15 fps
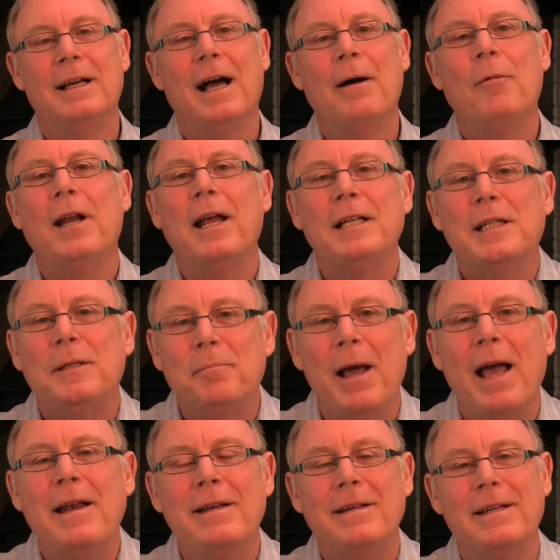And when I
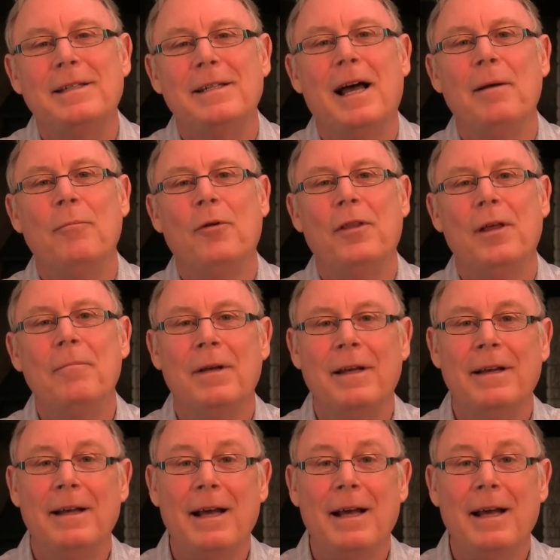spend time with them,